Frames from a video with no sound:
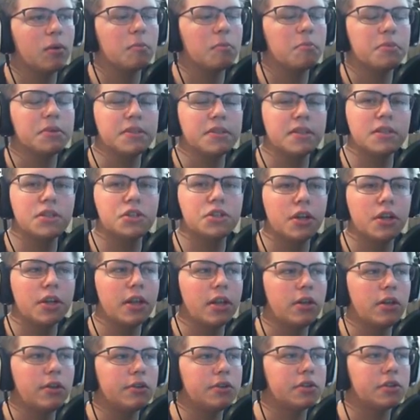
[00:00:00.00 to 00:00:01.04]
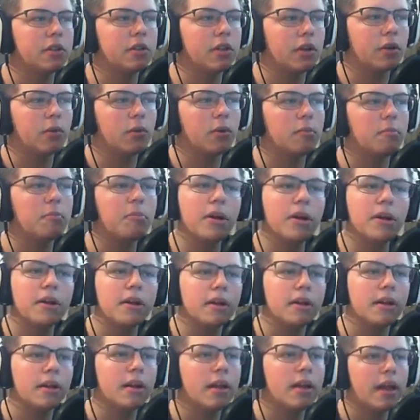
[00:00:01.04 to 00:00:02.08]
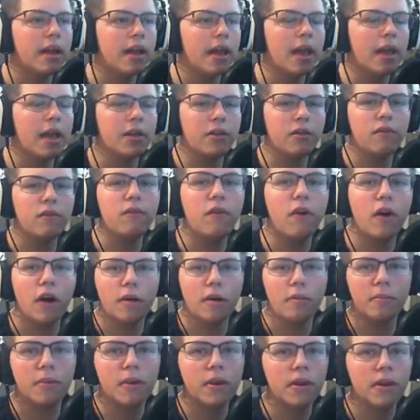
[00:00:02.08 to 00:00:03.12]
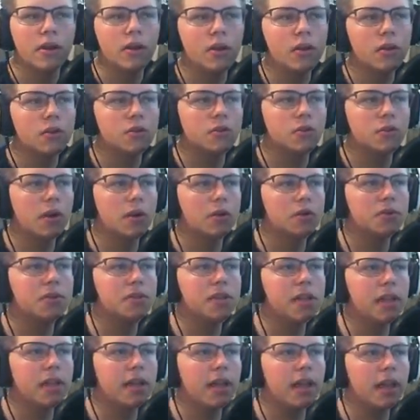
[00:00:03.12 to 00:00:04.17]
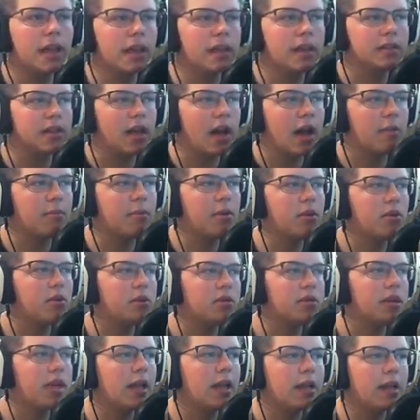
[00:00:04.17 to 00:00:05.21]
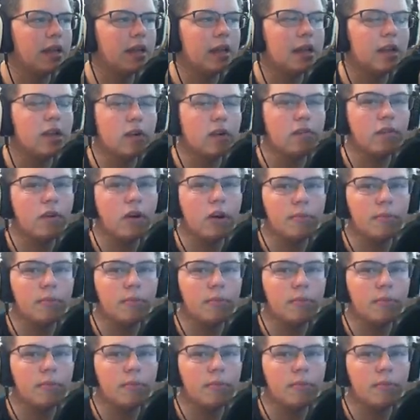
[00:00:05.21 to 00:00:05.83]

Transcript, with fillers: in one position and you just click one button and you farm. So what I was thinking is, I'm either standing here